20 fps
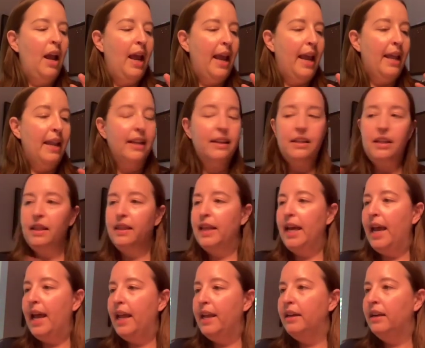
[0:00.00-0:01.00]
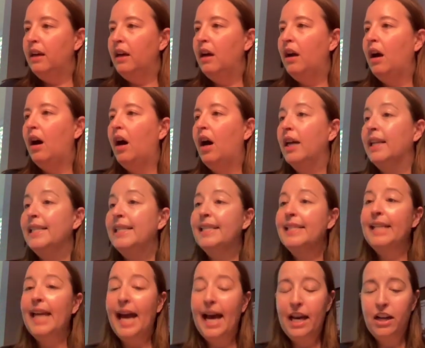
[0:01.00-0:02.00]
And then on
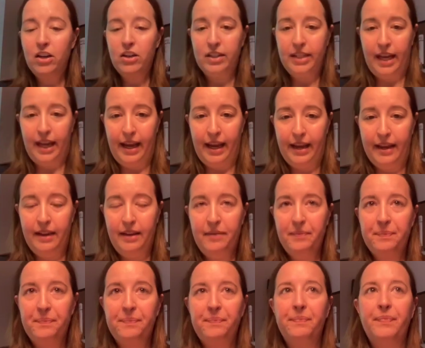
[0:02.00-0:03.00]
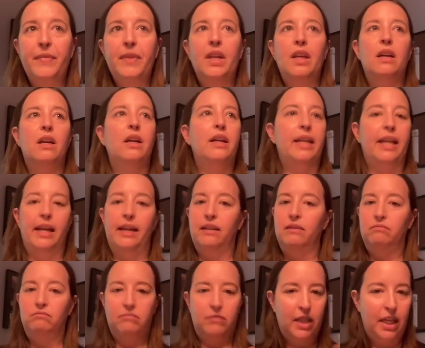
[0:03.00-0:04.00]
Saturday,
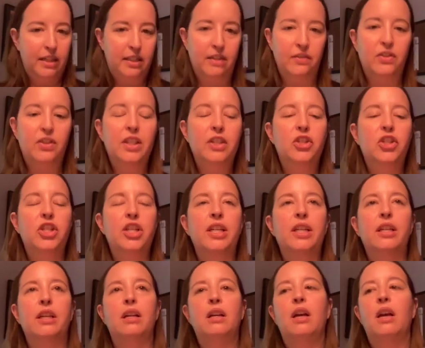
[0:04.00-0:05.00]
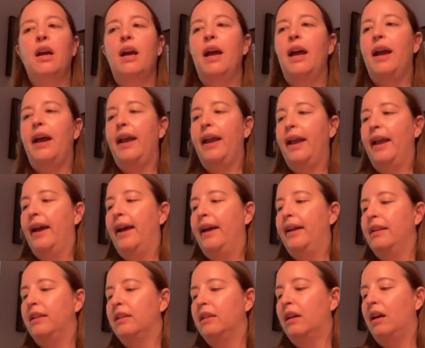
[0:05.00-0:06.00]
again, lots of stitching.
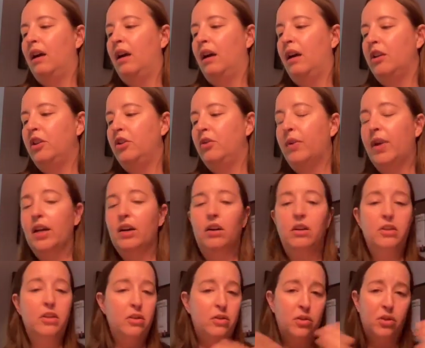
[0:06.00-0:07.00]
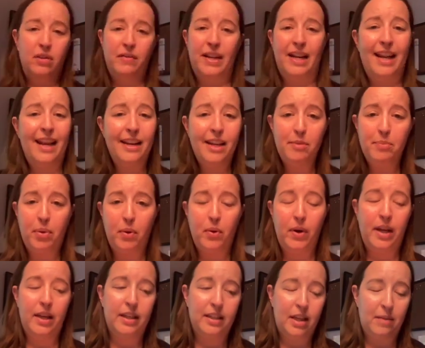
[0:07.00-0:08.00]
And you can also sort of at any
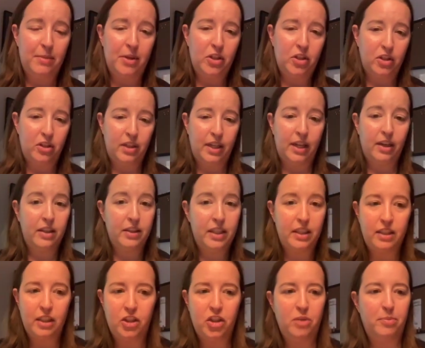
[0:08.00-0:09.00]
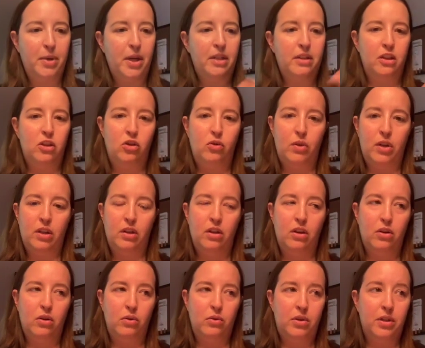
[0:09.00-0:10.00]
point, as I mentioned, get on the Stitchy bus and you can
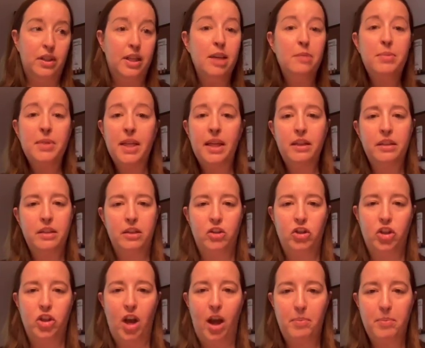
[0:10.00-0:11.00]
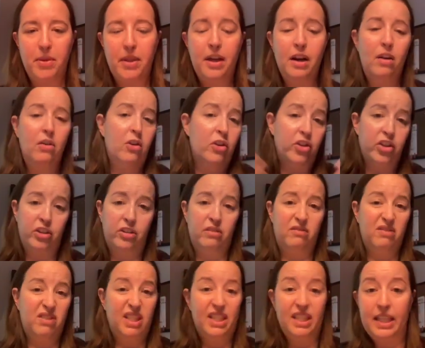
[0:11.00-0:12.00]
go to Keepsakes and shop there or
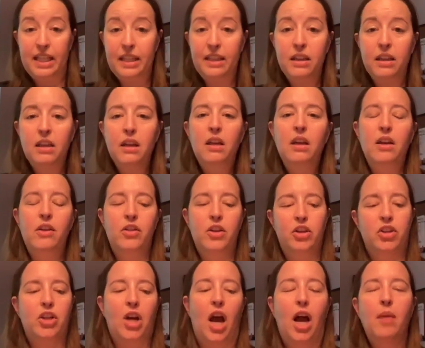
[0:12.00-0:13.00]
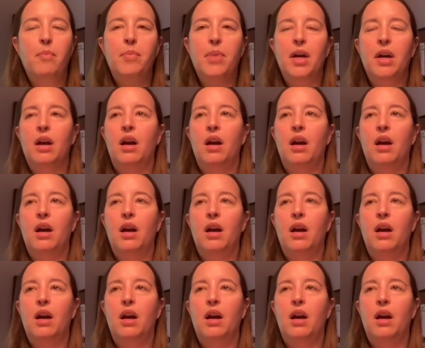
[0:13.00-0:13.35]
just see the shop,